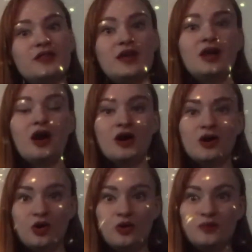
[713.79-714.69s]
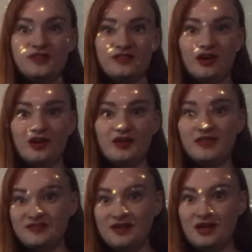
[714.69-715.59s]
than our home star, the
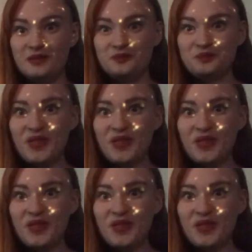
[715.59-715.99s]
sun.